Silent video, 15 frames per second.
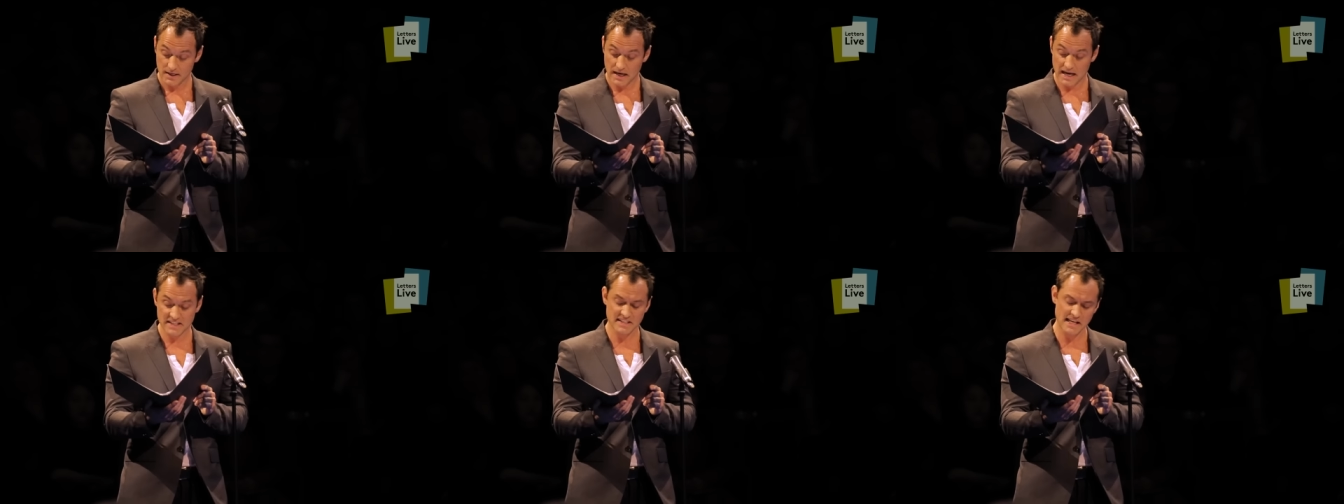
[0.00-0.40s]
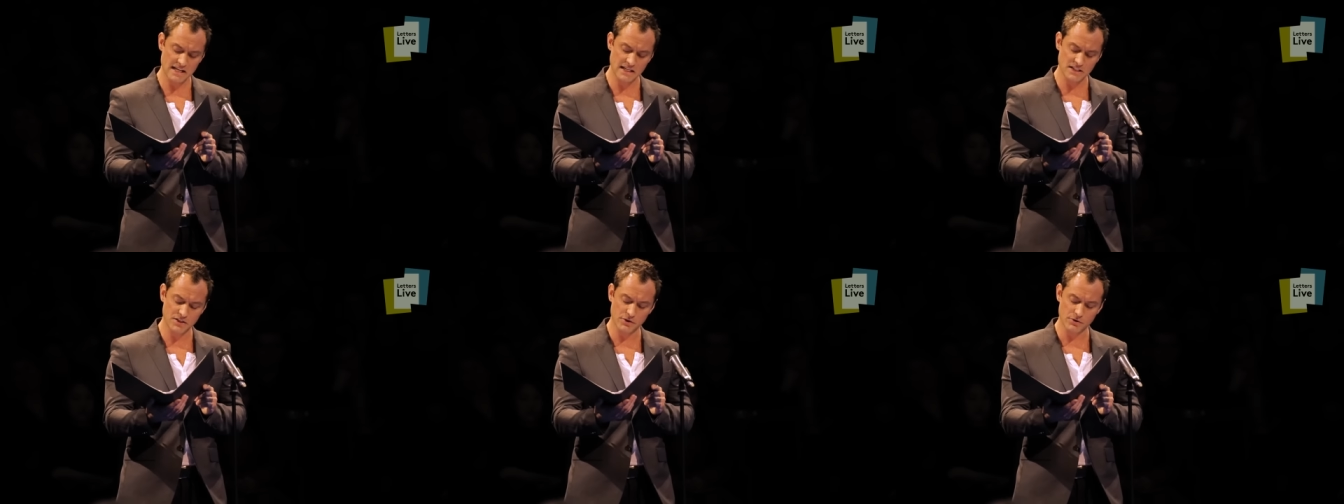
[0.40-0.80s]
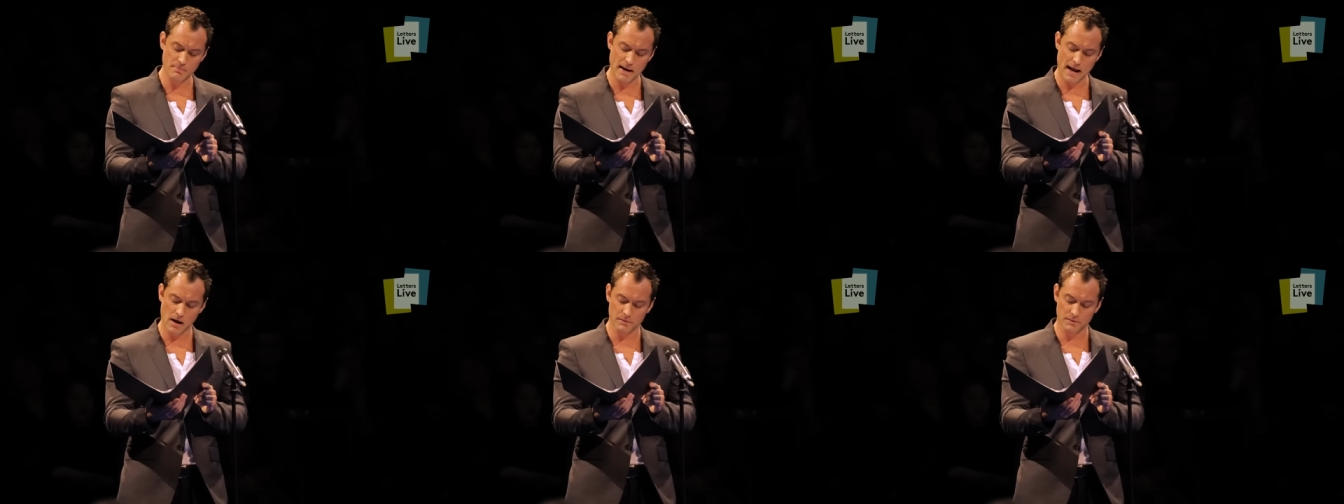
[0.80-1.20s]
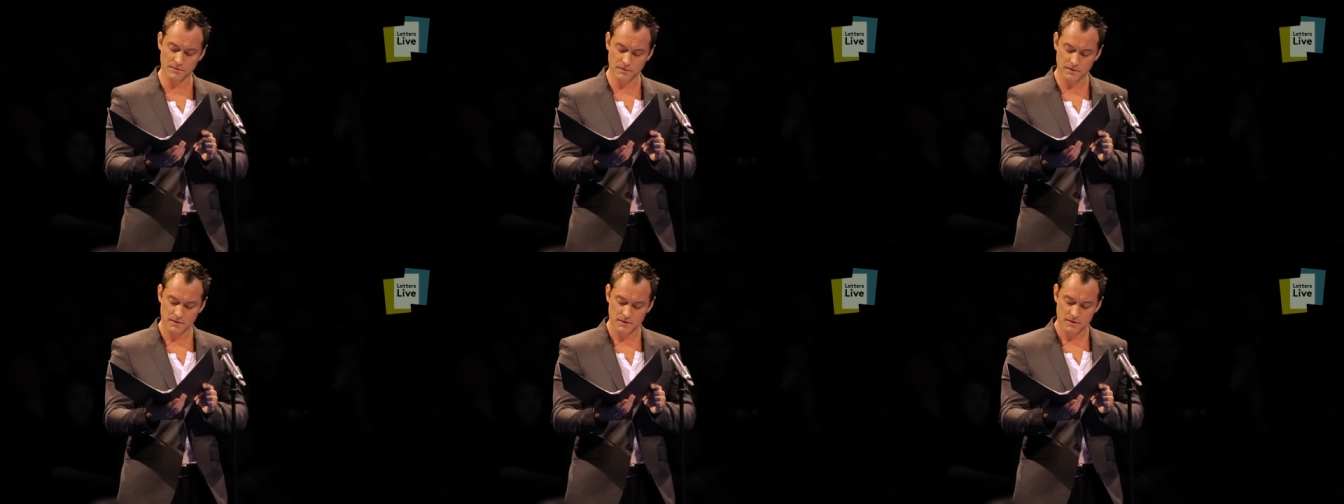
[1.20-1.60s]
I send it to your
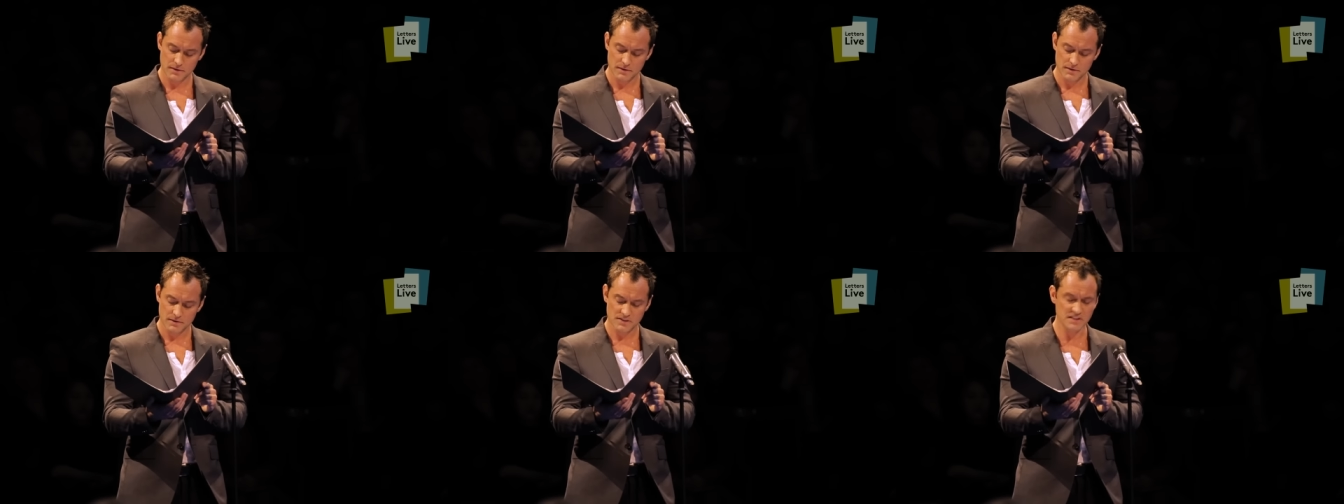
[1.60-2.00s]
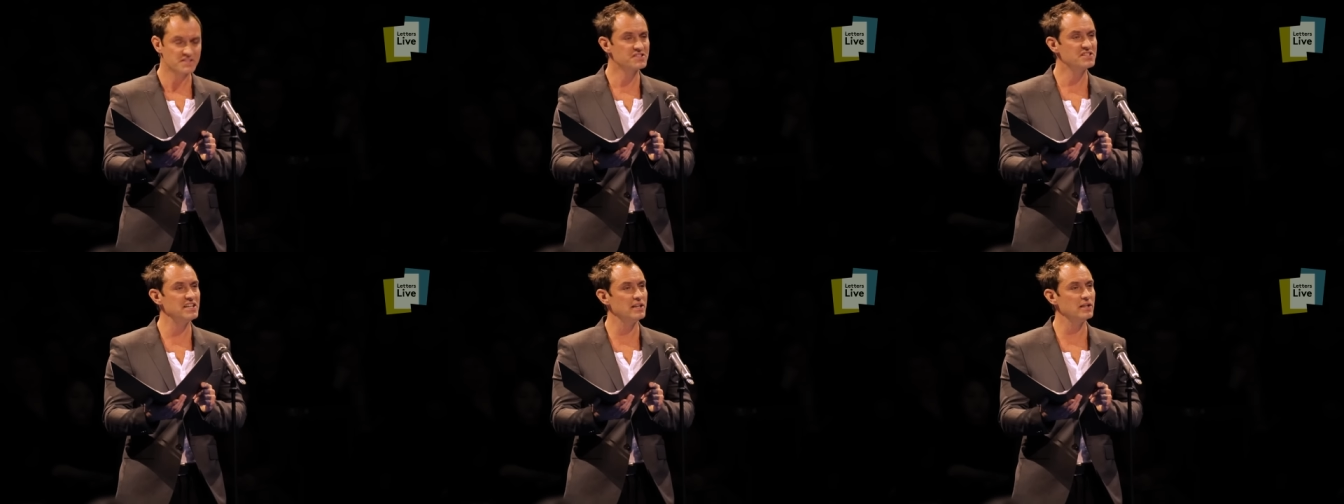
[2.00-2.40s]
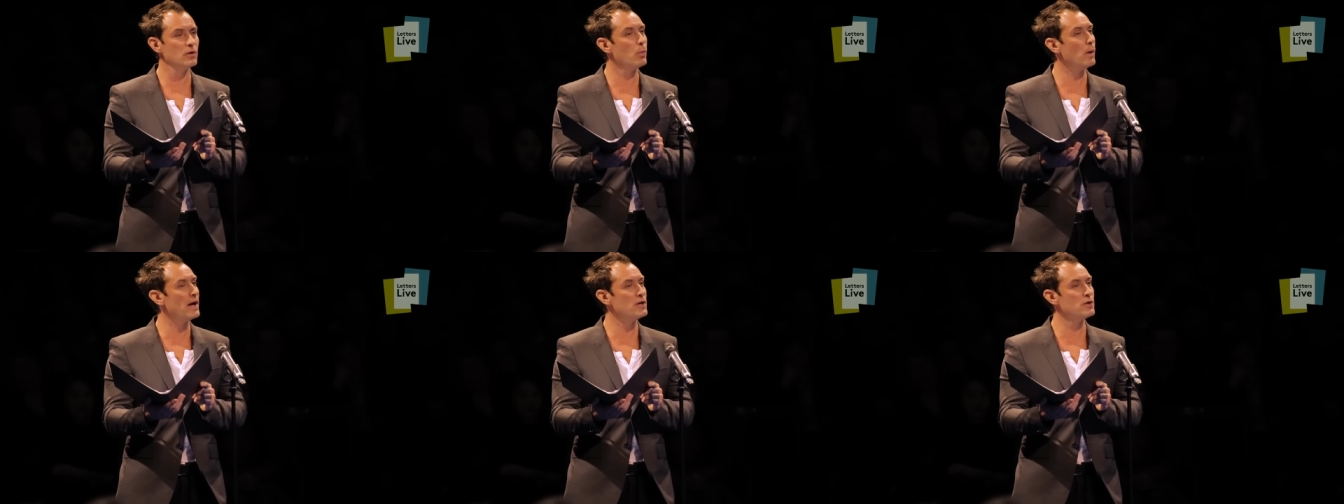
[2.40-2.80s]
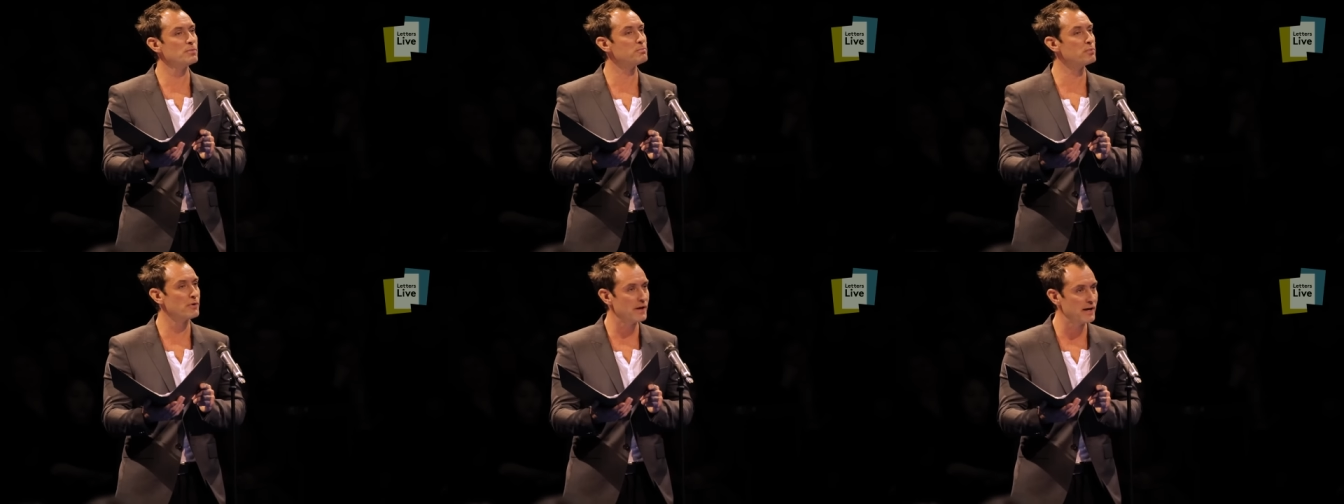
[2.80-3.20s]
mouth to steal away your
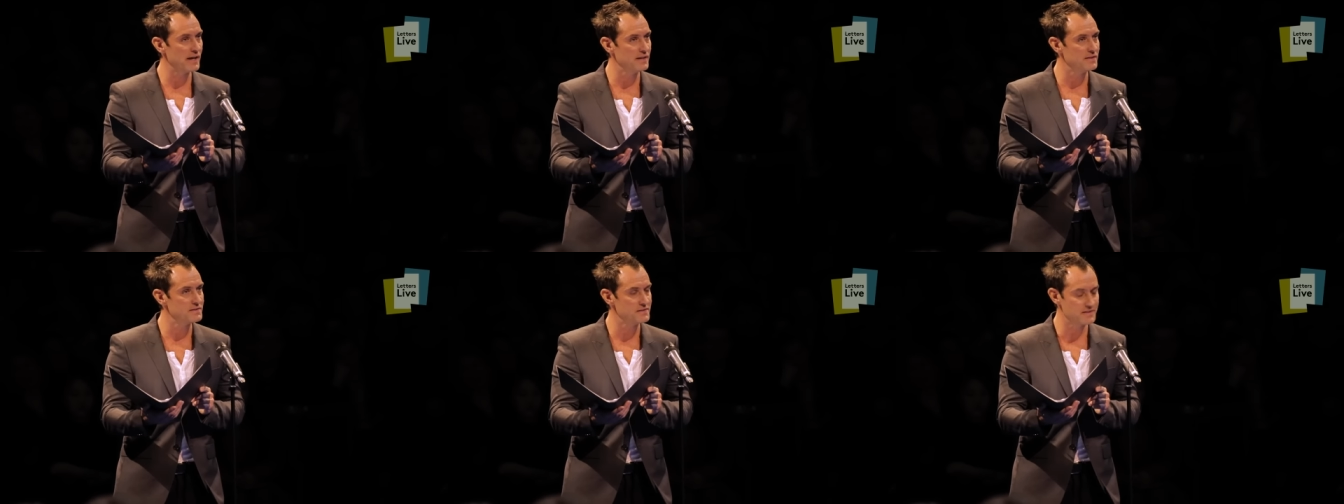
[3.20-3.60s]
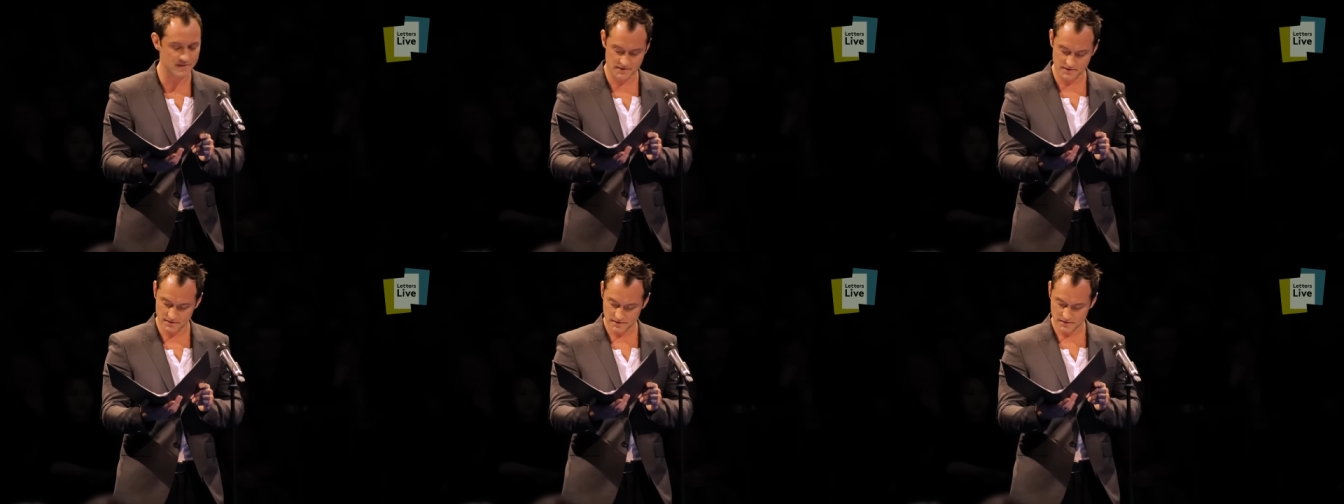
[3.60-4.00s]
brains.